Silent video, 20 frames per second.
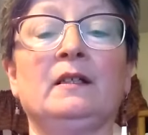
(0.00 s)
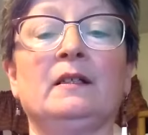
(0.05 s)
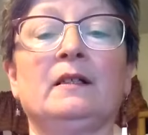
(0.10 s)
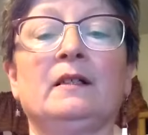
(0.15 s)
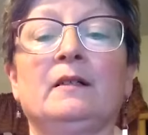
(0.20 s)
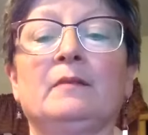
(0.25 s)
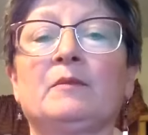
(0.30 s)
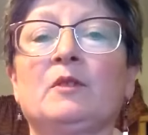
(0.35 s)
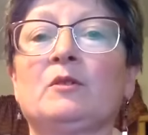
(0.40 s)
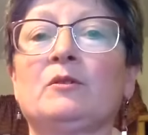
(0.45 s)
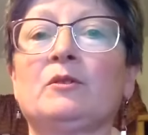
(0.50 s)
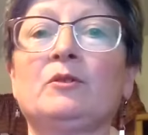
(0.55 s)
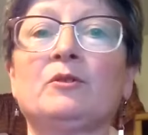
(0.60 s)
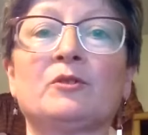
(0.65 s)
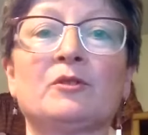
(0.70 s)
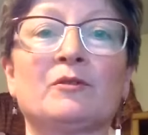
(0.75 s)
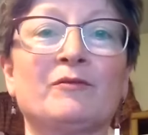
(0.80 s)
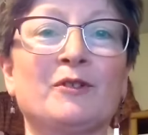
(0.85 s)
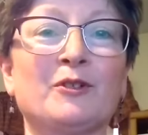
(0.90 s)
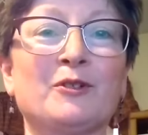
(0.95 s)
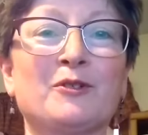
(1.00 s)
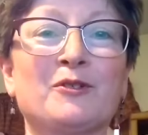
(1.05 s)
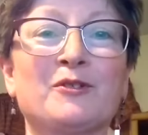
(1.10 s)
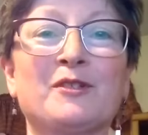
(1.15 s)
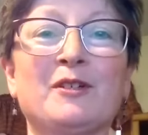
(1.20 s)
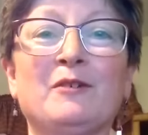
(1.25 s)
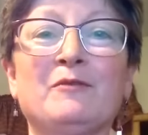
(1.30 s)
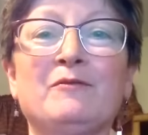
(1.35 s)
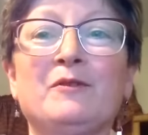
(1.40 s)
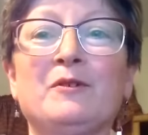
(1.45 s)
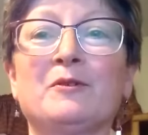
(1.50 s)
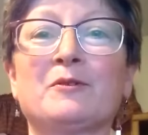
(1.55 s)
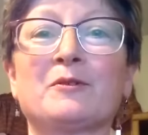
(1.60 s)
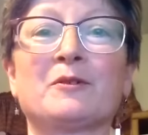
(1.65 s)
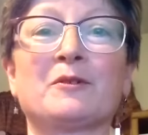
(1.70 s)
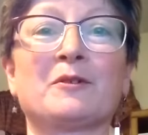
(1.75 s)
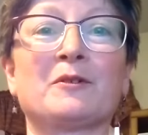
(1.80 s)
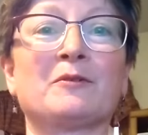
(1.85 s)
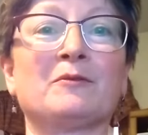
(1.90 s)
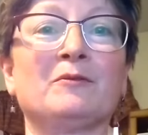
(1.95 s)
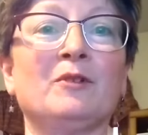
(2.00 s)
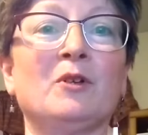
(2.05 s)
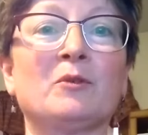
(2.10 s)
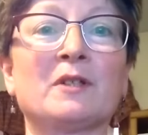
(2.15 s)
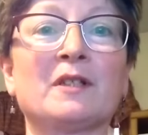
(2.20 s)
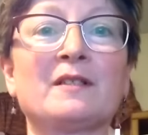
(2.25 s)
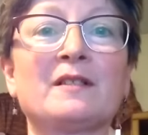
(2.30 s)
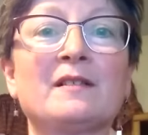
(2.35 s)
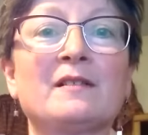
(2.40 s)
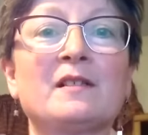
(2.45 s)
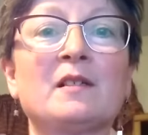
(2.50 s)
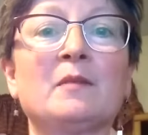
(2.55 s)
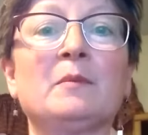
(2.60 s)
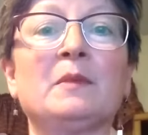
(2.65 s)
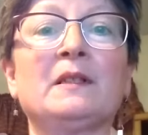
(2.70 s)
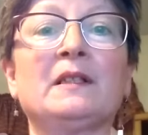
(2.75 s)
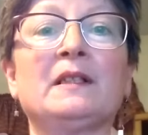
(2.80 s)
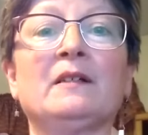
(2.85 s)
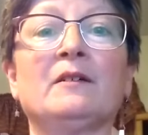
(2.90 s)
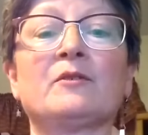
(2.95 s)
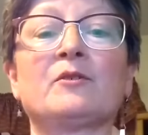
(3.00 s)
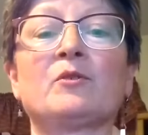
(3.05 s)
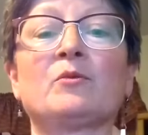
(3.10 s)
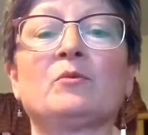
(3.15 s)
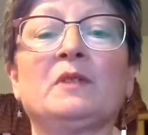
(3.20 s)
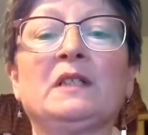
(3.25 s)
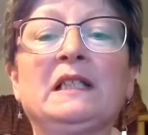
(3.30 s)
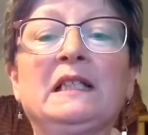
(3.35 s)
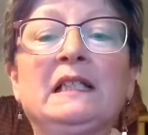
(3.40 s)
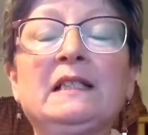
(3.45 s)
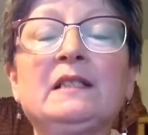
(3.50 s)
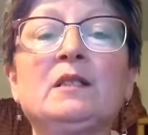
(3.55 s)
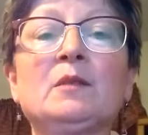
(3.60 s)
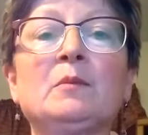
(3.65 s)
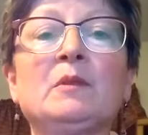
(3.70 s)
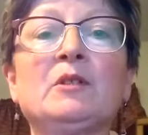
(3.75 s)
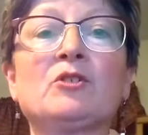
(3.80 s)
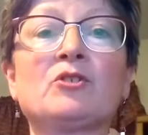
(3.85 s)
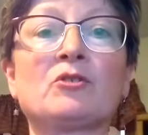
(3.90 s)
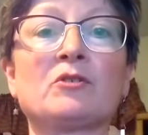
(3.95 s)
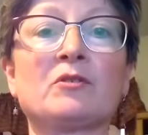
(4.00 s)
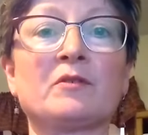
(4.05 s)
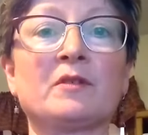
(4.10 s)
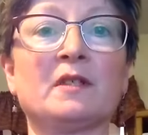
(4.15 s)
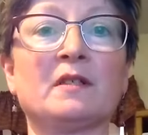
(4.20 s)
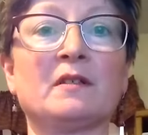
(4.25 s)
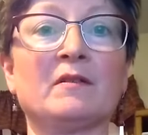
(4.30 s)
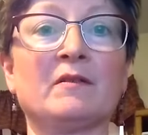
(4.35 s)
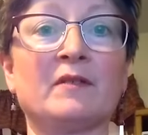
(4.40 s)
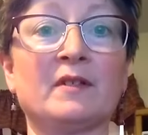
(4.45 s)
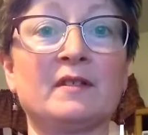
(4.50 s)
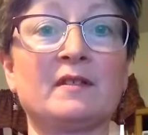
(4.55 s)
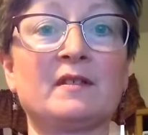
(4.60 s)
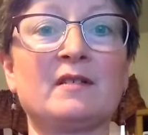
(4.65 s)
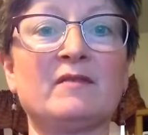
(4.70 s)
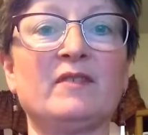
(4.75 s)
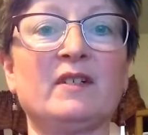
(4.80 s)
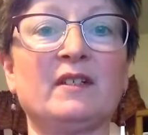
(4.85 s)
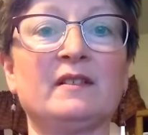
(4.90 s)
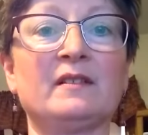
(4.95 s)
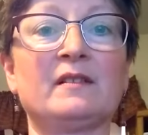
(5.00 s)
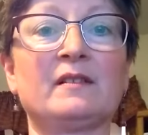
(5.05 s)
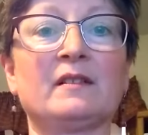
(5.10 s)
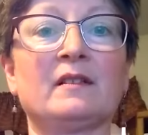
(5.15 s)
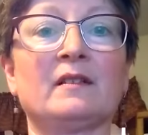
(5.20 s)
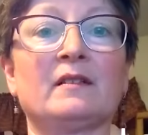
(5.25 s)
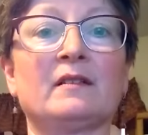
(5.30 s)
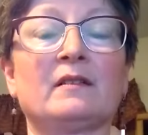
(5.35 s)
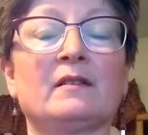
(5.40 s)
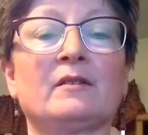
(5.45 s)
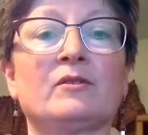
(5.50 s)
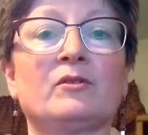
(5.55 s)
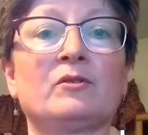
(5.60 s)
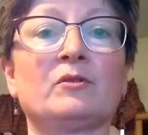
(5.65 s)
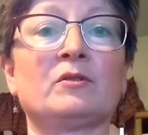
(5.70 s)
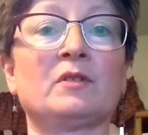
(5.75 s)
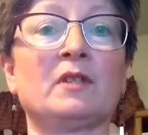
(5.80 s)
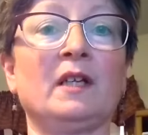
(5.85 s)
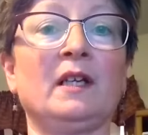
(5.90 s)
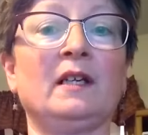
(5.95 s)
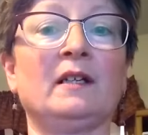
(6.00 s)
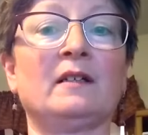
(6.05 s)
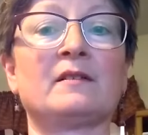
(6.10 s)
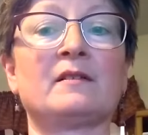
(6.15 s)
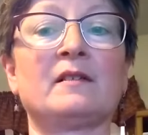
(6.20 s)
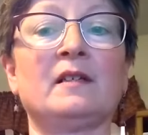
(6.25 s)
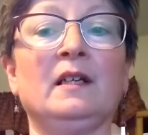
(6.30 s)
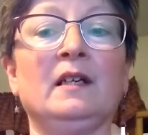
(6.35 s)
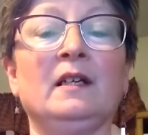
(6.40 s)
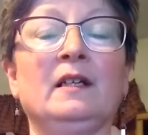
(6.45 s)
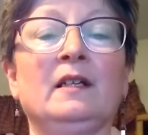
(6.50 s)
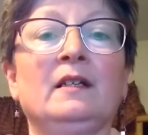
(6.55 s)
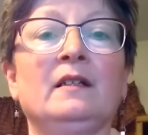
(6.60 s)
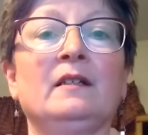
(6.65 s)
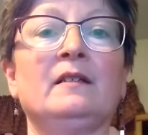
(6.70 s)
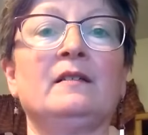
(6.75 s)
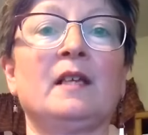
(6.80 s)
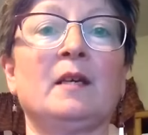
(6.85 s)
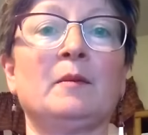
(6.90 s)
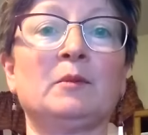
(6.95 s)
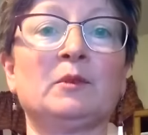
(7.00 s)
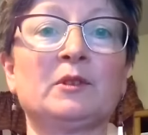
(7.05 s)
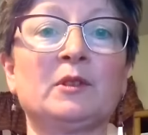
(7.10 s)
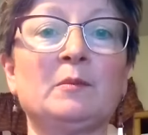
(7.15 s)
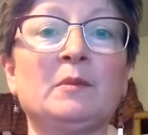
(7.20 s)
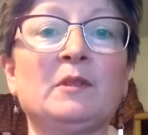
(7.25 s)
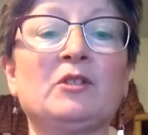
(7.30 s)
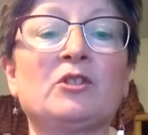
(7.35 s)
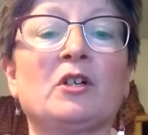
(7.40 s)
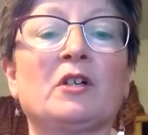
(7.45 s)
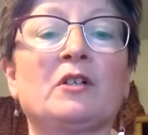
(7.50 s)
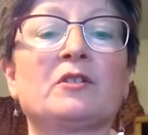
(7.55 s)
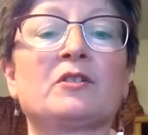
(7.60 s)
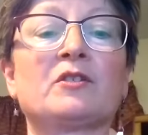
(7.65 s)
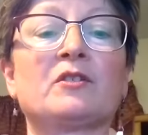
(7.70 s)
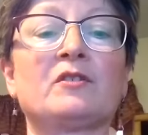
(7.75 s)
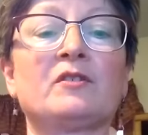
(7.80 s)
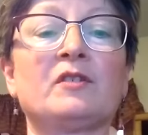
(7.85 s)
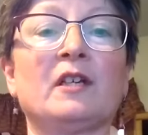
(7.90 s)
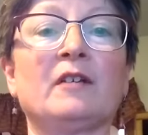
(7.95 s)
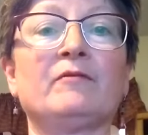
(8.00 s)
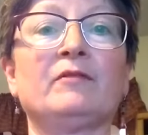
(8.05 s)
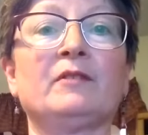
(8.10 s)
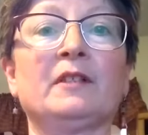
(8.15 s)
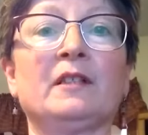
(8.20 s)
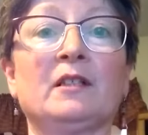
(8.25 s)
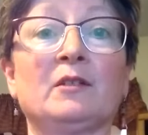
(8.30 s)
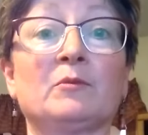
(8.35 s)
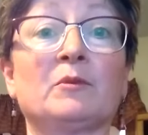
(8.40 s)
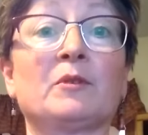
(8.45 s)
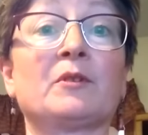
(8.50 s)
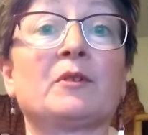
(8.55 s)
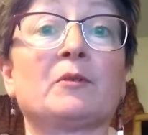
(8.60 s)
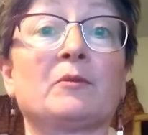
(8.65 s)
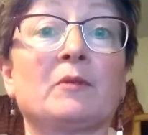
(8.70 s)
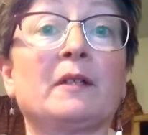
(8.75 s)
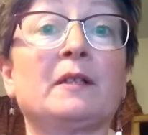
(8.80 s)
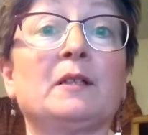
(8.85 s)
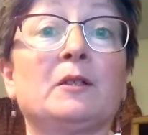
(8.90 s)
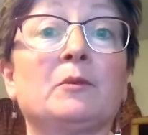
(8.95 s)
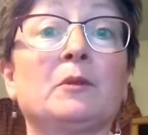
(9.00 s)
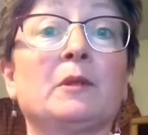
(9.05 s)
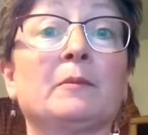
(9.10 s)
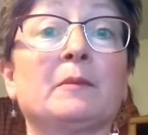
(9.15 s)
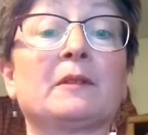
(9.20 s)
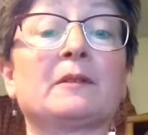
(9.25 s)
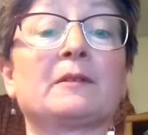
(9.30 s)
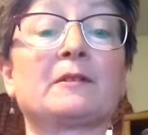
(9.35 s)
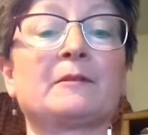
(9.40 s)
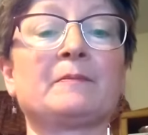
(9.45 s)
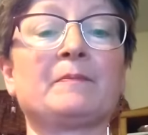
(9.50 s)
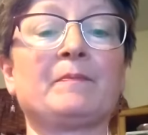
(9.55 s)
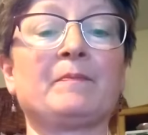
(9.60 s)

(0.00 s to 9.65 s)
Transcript: Don't use it for your cell phone or loan it to somebody else. We need to be sure that this device that the student has is able to be charged safely and with the right equipment.